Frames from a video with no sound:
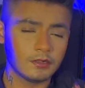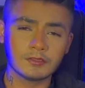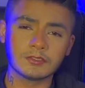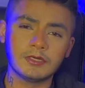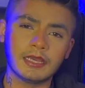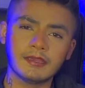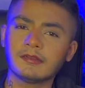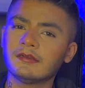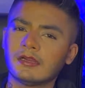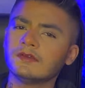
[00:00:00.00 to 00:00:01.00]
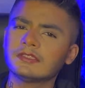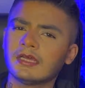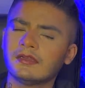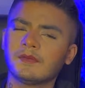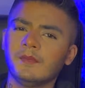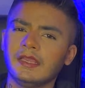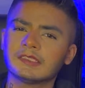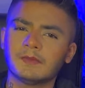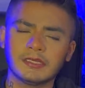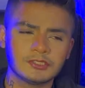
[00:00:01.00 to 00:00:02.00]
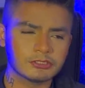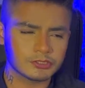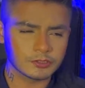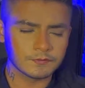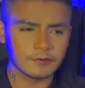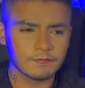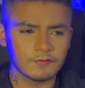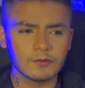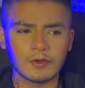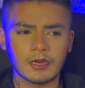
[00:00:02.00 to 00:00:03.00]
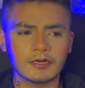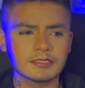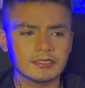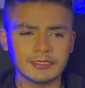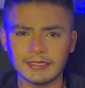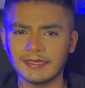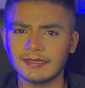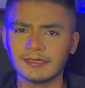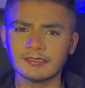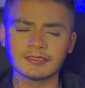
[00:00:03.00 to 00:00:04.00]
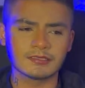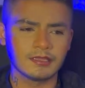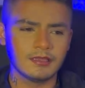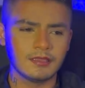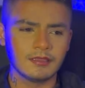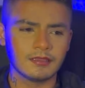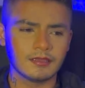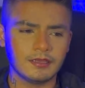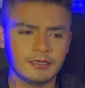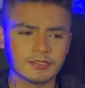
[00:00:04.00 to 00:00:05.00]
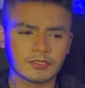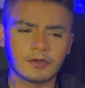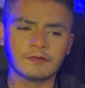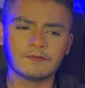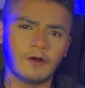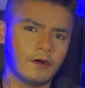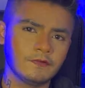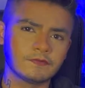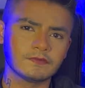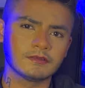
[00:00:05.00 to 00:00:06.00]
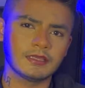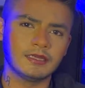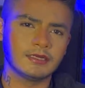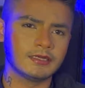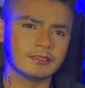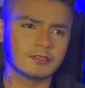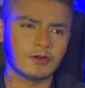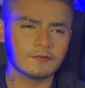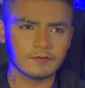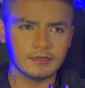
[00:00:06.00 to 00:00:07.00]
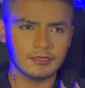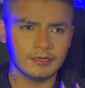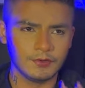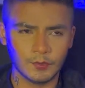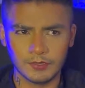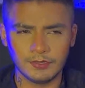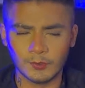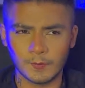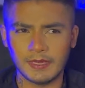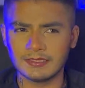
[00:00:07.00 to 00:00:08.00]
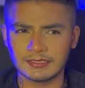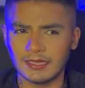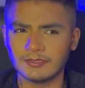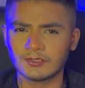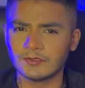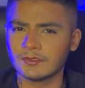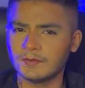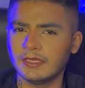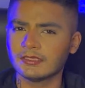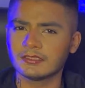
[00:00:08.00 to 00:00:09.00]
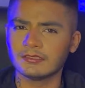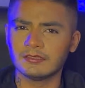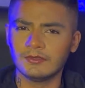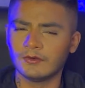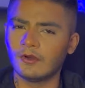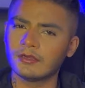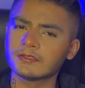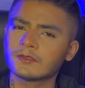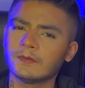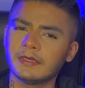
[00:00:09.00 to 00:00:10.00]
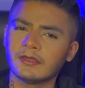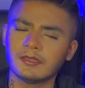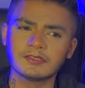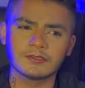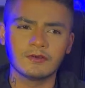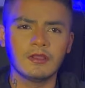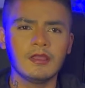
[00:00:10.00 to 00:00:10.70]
zodiacal rounds that it makes, but just for a few hours in a day, it is sort of off. It is sort of in no man's land, so to speak. It's in no horoscope at all. So